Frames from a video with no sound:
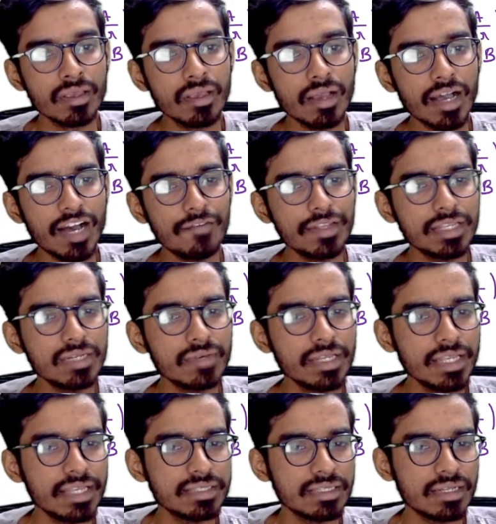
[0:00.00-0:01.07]
After that, very
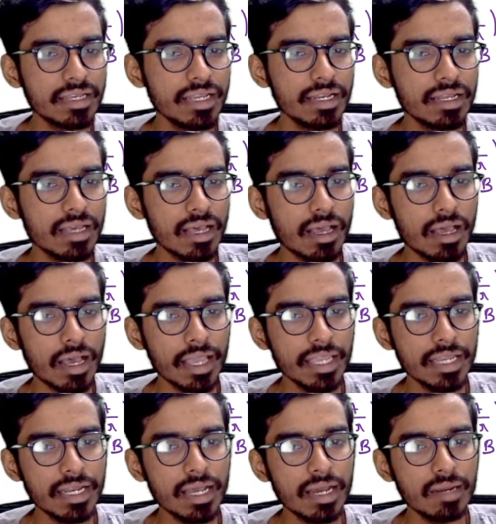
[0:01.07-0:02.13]
easy, right?
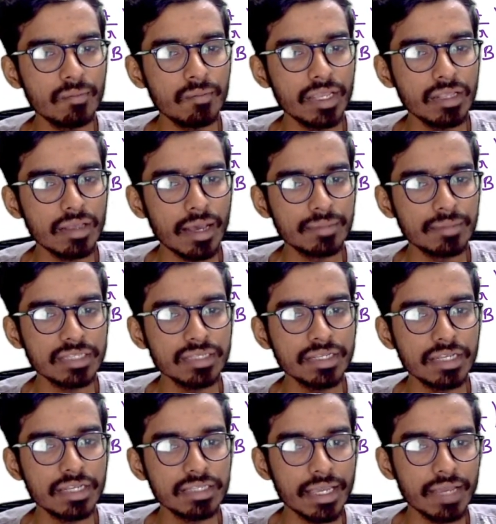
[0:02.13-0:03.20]
I dot B, I
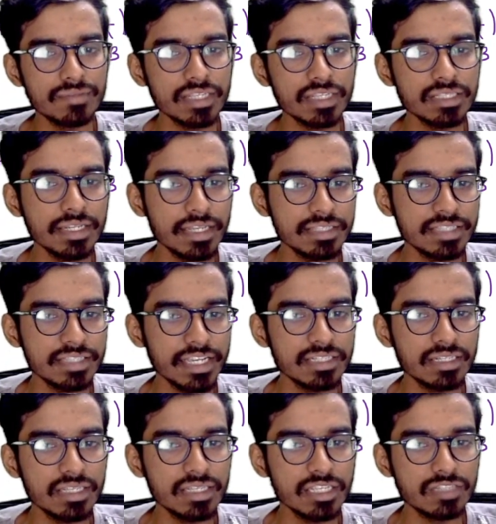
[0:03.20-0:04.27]
have just
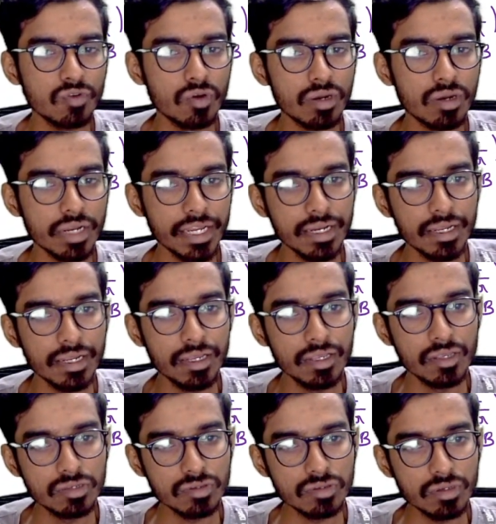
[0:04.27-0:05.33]
interchanged these four, right?
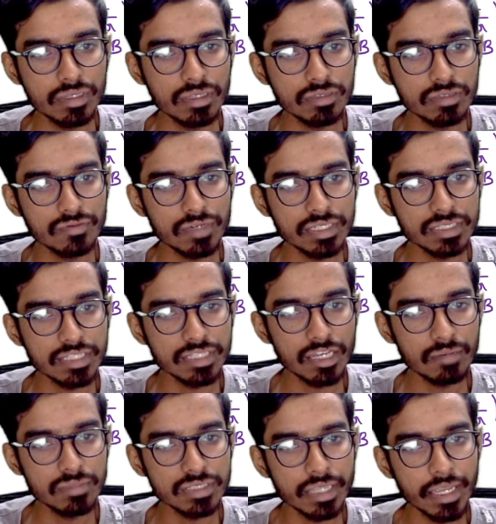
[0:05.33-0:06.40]
So this is first term,
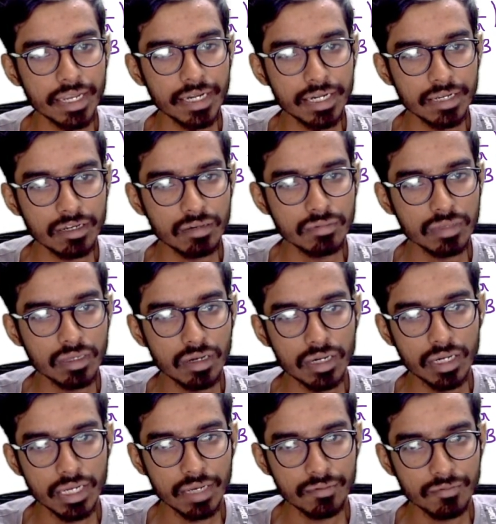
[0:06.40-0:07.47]
second term, third
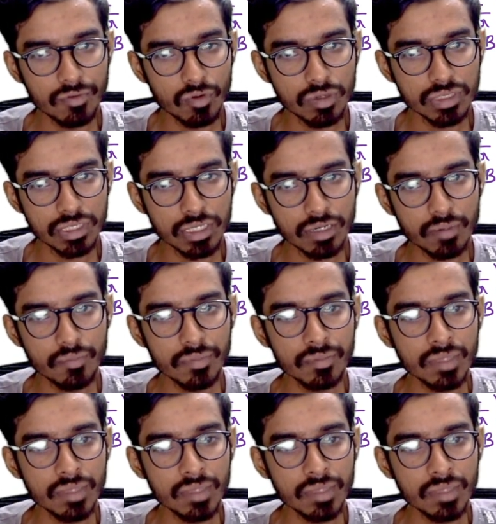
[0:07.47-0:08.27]
term, fourth term.